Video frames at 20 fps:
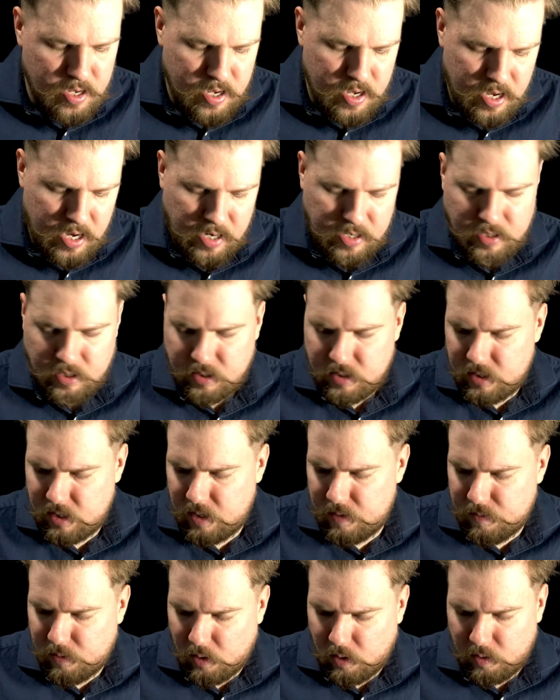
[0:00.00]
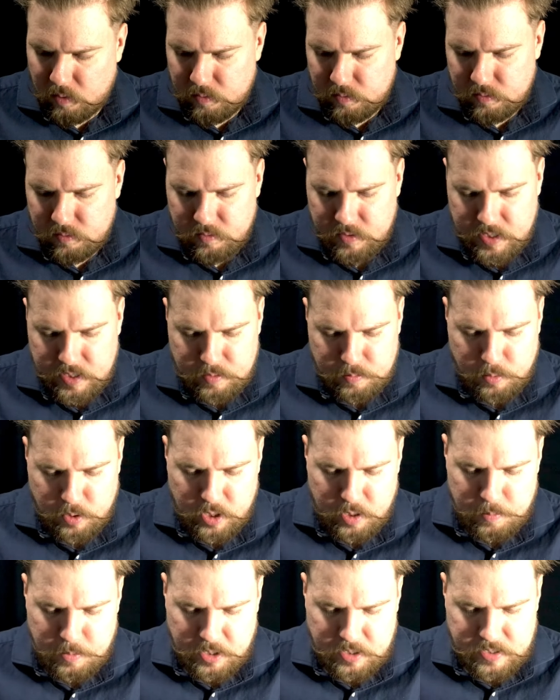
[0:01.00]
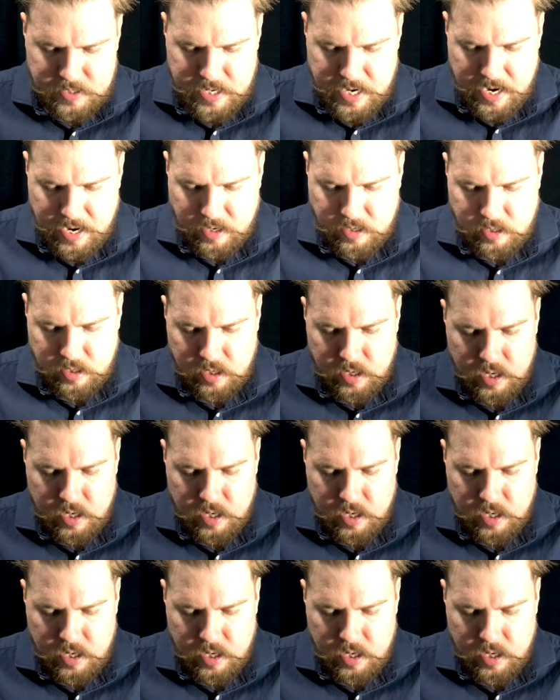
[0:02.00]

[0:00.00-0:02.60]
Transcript: It doesn't evolve. It's pretty much that.